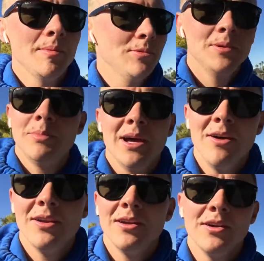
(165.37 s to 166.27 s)
I wouldn't be
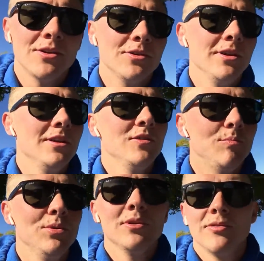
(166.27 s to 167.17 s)
out here recording this
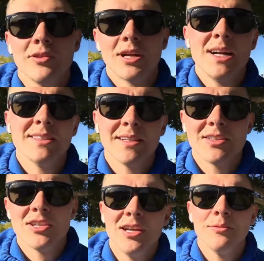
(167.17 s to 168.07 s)
beautiful content,
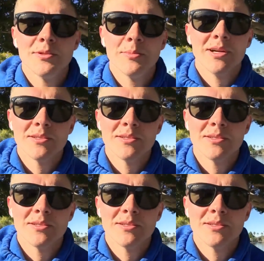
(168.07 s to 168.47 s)
sharing with my